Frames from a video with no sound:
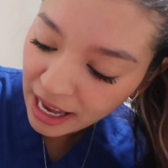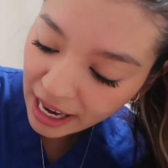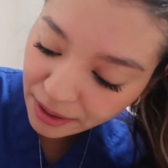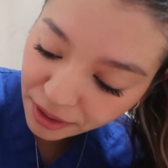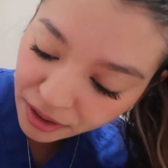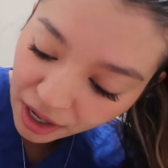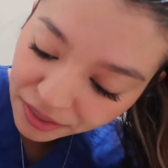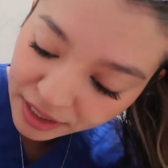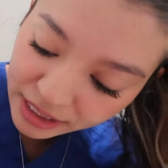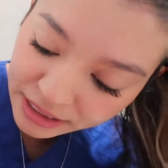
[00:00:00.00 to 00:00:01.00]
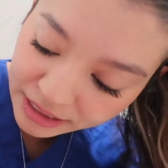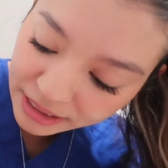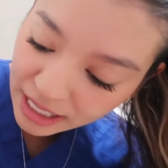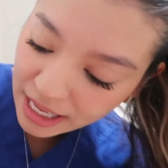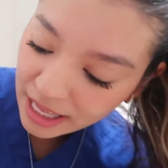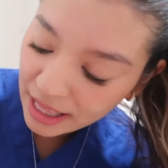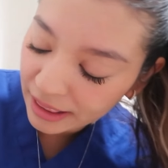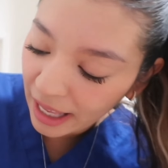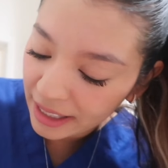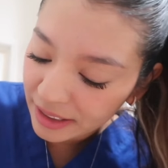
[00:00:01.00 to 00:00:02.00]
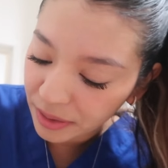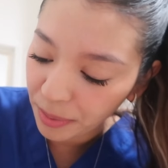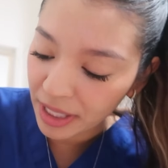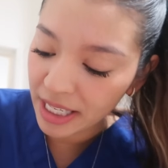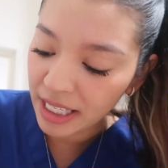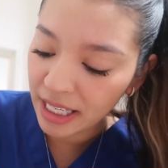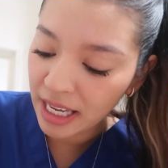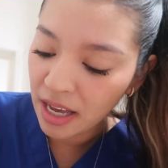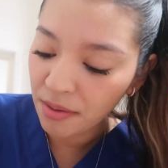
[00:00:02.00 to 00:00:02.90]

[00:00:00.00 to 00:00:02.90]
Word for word: I got this last week